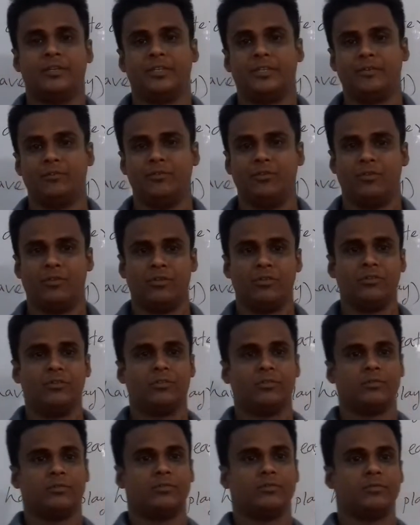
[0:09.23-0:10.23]
You
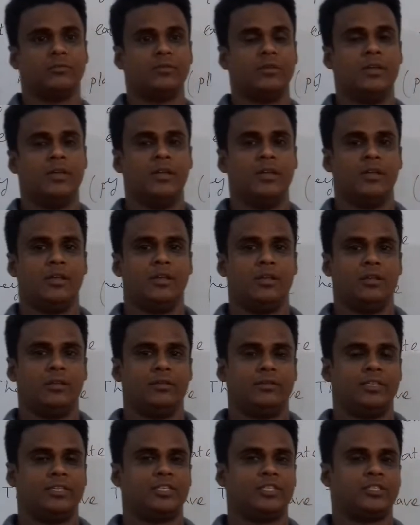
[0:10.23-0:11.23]
know,
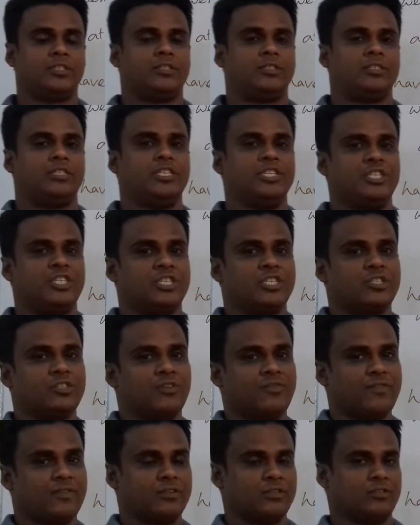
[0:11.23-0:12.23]
the teachers
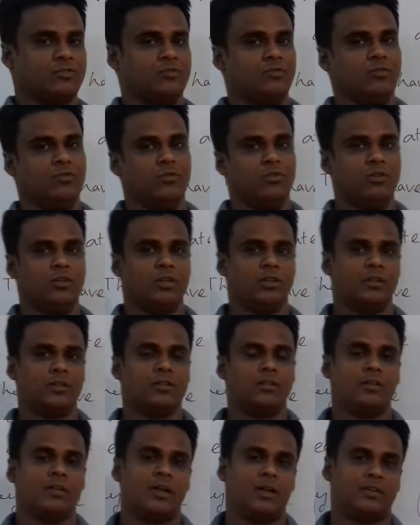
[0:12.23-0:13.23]
of our school
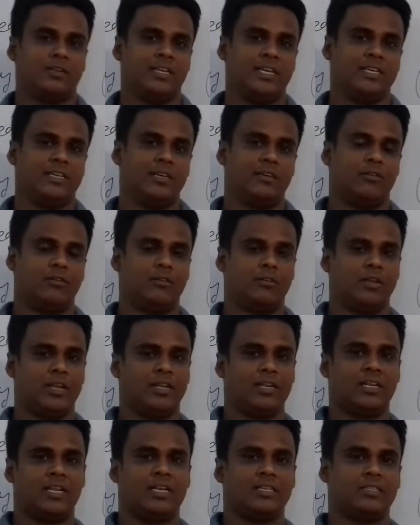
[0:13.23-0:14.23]
are taking
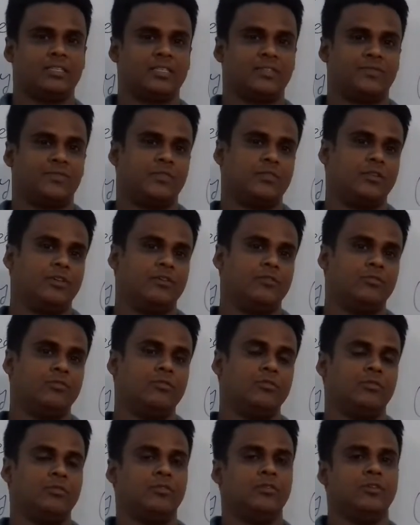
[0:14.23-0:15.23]
online classes for
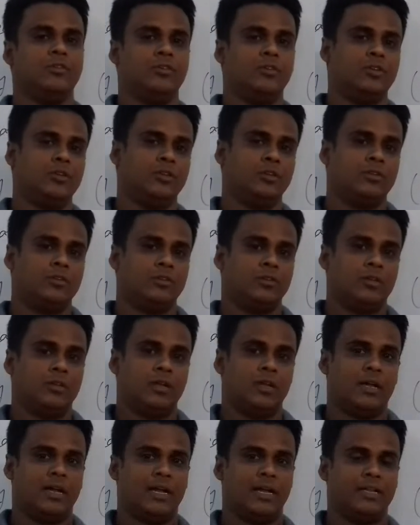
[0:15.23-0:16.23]
you,
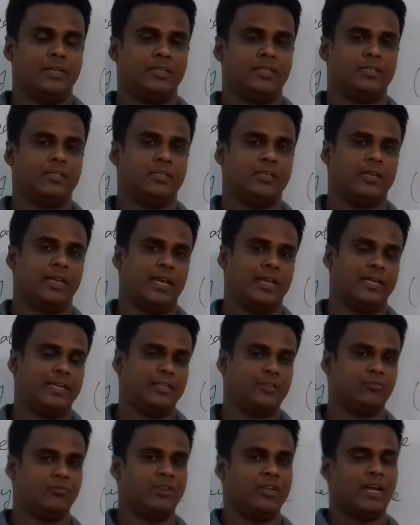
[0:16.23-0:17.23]
and
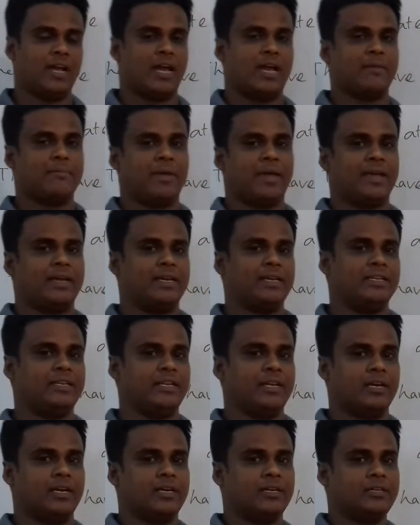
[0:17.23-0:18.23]
again today I am again
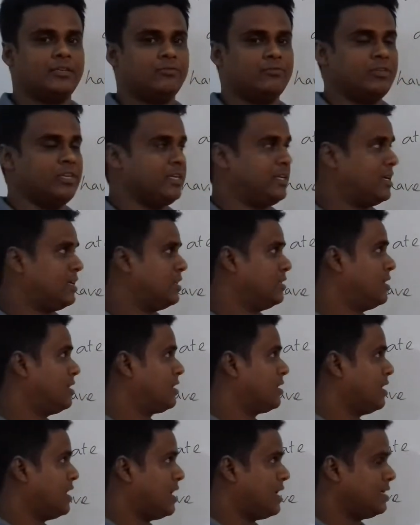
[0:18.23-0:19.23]
here to take
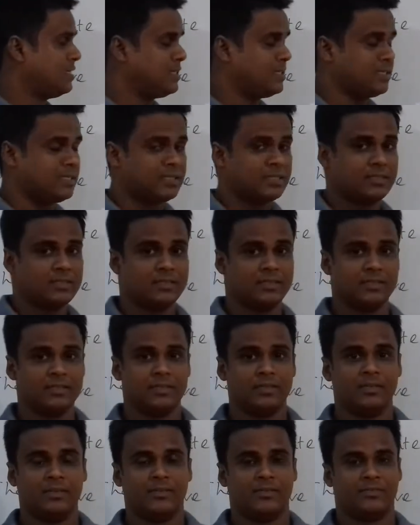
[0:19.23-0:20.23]
another class
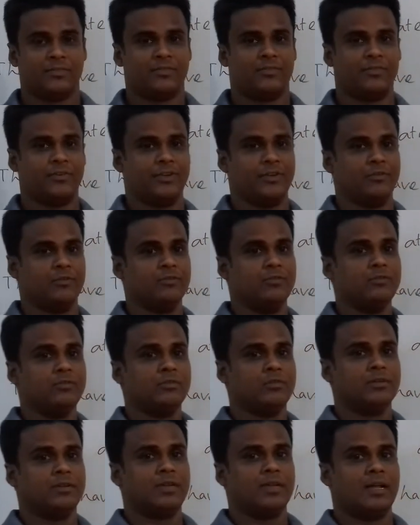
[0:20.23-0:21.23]
for
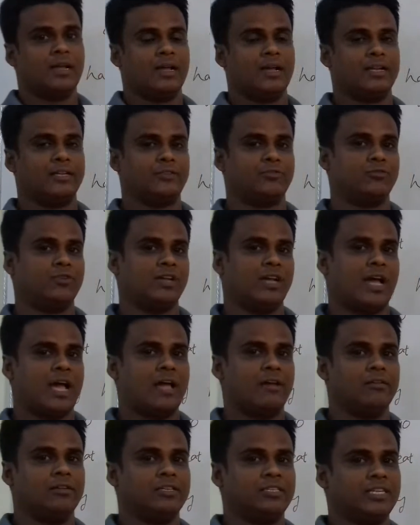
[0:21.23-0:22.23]
you. And today
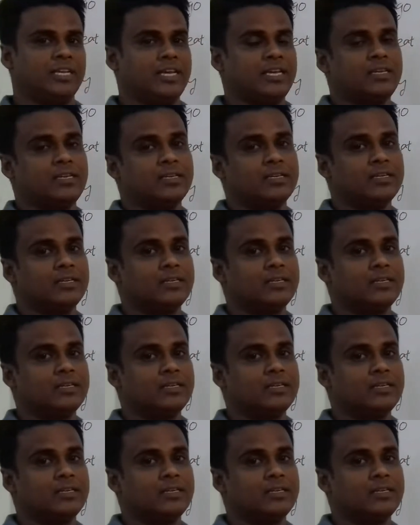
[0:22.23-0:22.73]
I will take